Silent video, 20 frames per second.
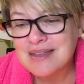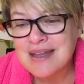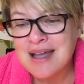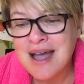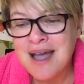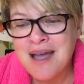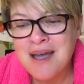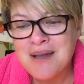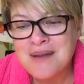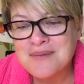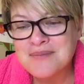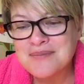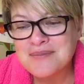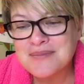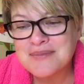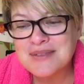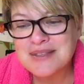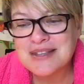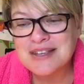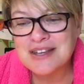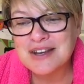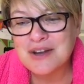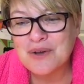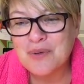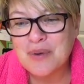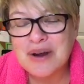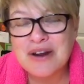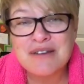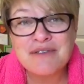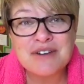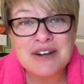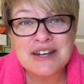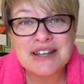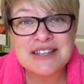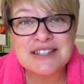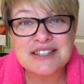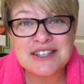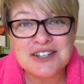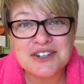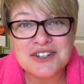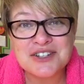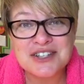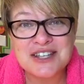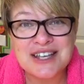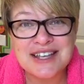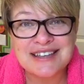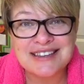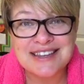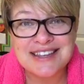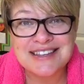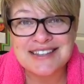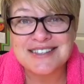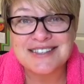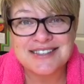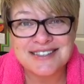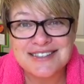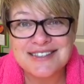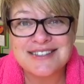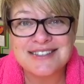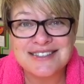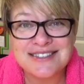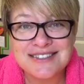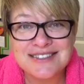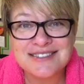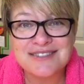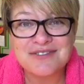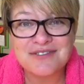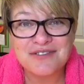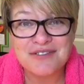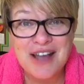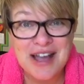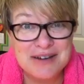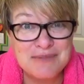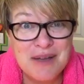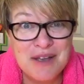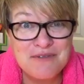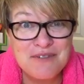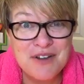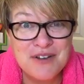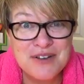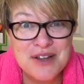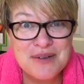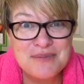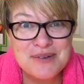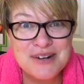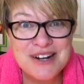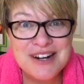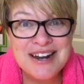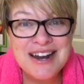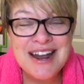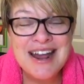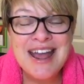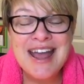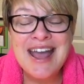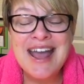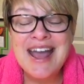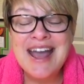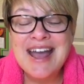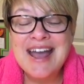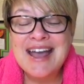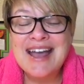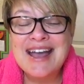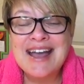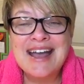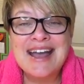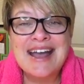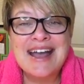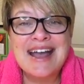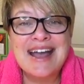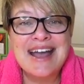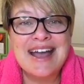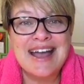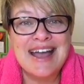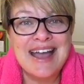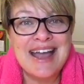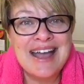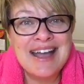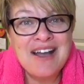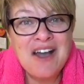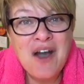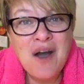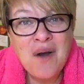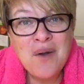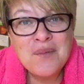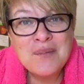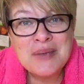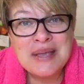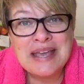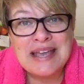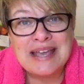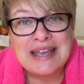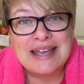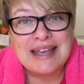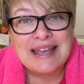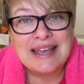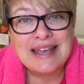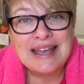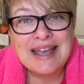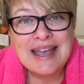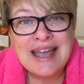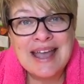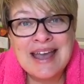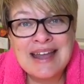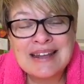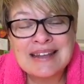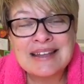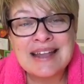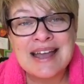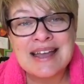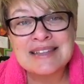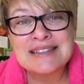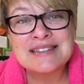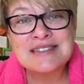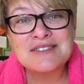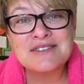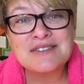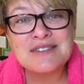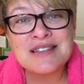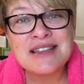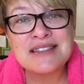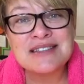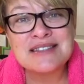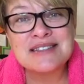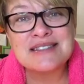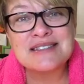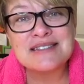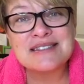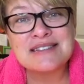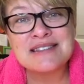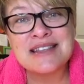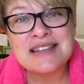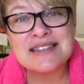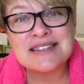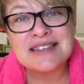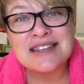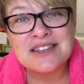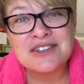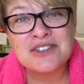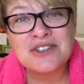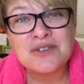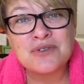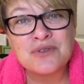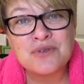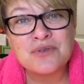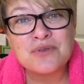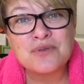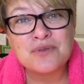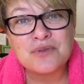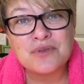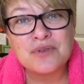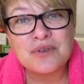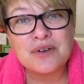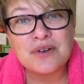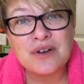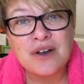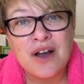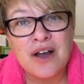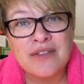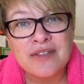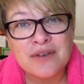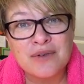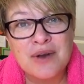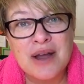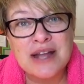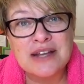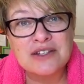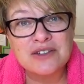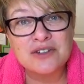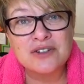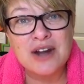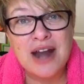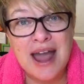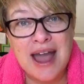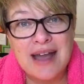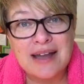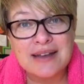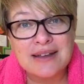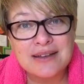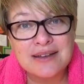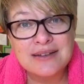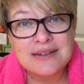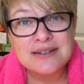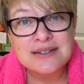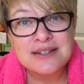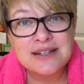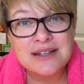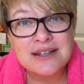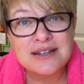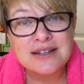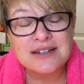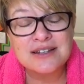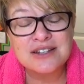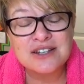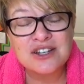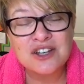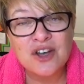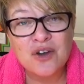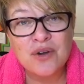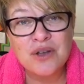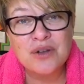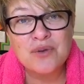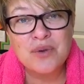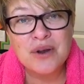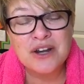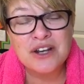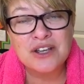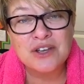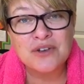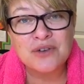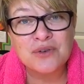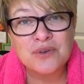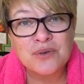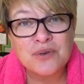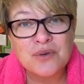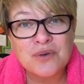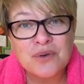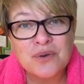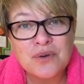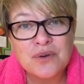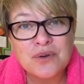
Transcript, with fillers: um, you know, wherever it is that you're seeing this, find my phone number and call me and let's let's let's get you on the right track to to going where you